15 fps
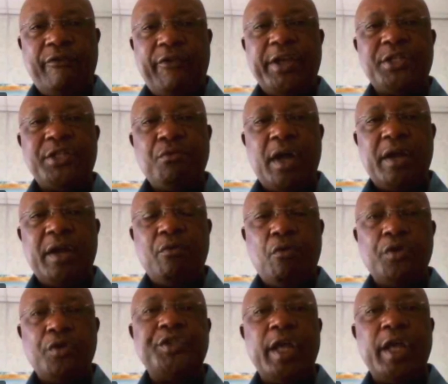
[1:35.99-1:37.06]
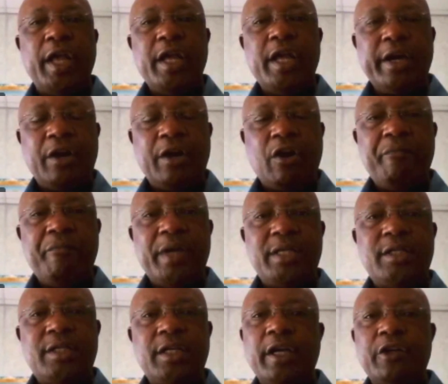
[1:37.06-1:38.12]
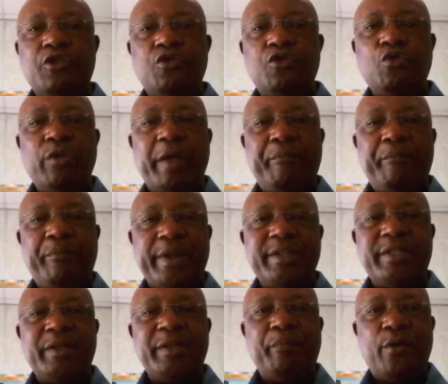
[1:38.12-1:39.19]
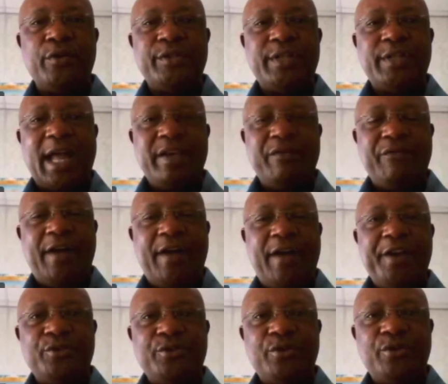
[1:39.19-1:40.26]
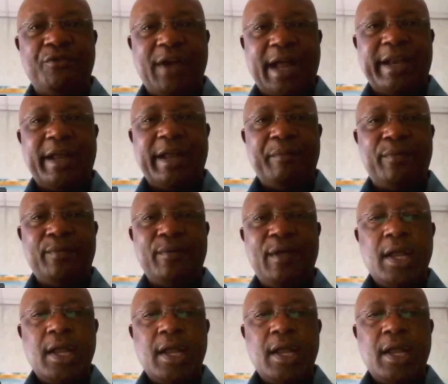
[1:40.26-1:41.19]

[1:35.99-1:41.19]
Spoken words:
The first one was recommitting to the principles and the values of CAADP.